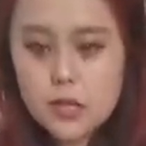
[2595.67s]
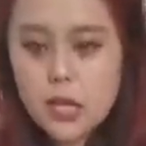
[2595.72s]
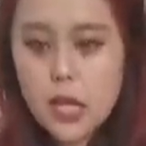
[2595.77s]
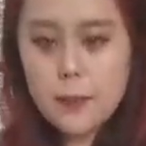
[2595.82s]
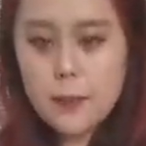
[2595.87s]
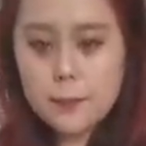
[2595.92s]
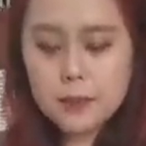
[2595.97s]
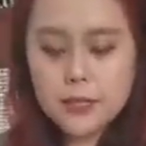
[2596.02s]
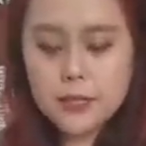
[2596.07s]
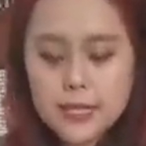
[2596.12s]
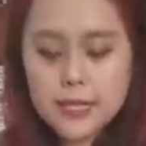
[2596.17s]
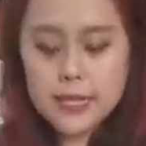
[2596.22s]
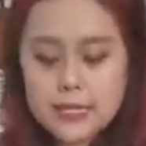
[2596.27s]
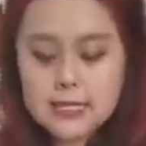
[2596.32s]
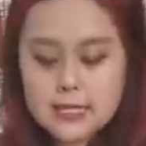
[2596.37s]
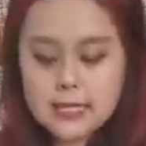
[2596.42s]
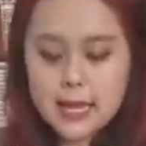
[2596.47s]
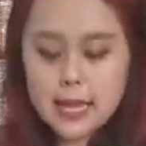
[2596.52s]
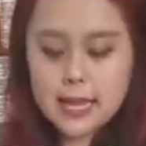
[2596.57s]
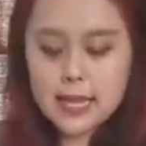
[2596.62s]
please
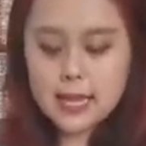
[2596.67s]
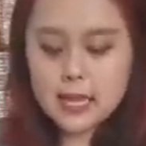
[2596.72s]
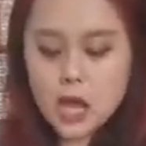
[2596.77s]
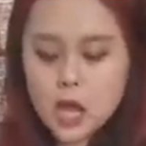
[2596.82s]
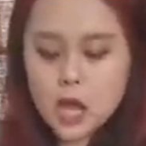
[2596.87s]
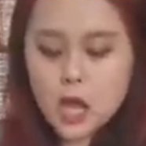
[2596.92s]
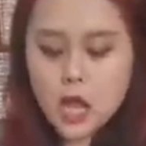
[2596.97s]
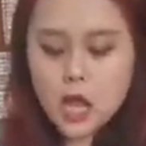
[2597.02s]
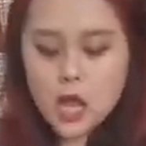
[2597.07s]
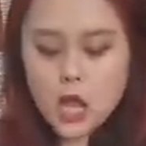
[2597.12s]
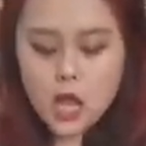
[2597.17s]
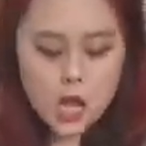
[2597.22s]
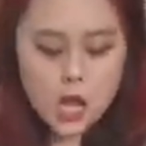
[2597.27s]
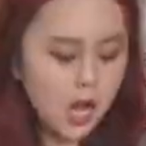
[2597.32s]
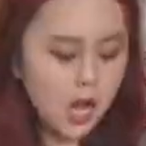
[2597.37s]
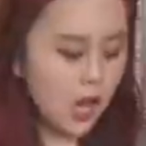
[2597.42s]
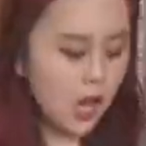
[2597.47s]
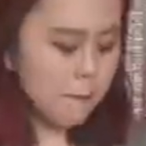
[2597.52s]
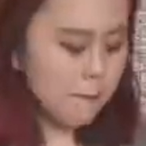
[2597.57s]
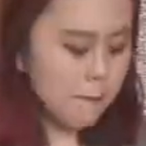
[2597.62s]
like uh,
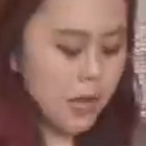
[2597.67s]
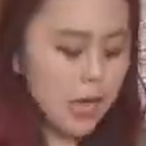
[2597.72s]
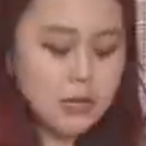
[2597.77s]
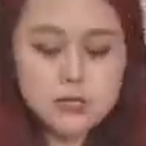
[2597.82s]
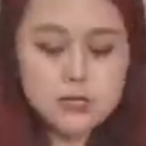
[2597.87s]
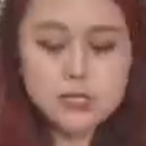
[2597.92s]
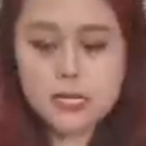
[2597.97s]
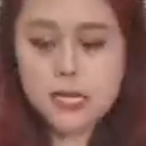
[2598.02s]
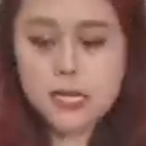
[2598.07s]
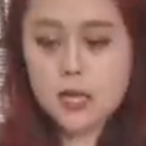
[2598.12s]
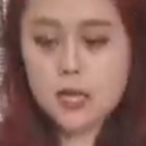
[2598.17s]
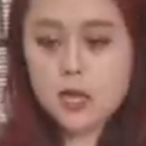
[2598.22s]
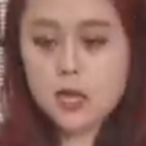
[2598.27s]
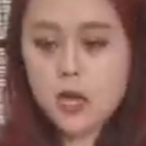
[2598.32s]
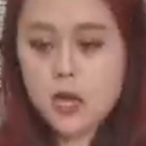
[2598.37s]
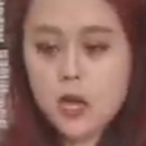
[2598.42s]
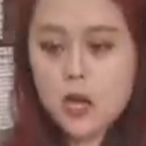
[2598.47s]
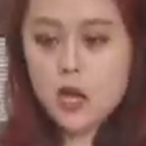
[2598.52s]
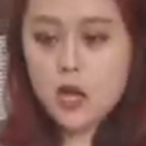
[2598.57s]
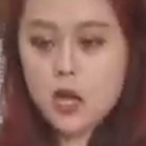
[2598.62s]
melting
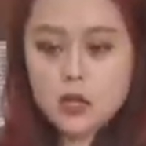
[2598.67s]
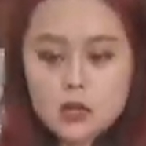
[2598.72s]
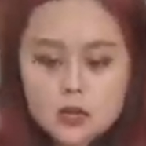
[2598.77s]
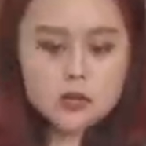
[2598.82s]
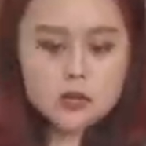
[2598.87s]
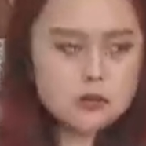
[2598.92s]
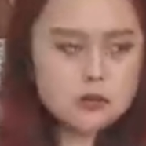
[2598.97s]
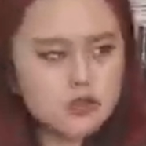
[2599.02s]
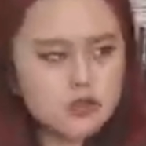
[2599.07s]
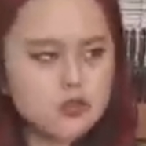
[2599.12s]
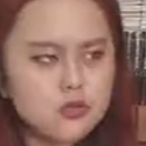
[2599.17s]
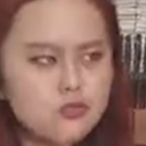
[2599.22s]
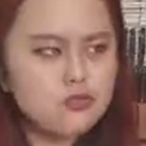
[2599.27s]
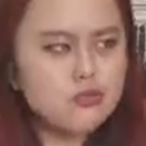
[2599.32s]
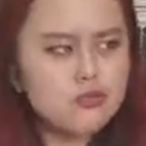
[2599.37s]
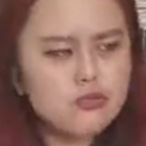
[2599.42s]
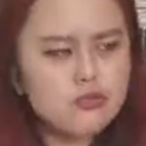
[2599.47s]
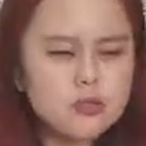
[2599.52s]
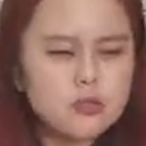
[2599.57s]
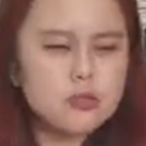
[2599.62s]

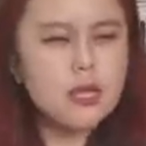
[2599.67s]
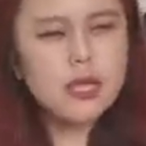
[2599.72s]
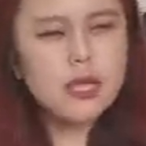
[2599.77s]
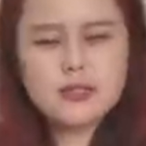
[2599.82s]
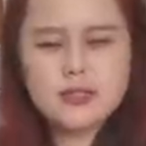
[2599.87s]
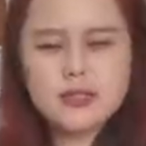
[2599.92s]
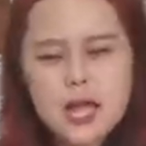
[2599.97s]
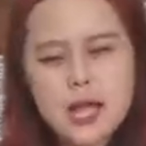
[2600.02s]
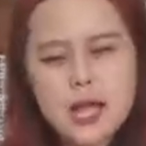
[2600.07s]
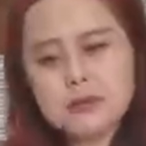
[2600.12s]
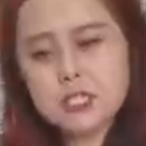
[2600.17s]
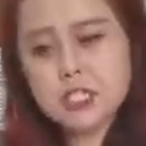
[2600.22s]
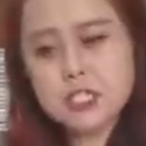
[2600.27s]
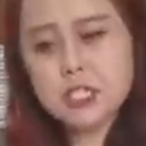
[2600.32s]
it's up to you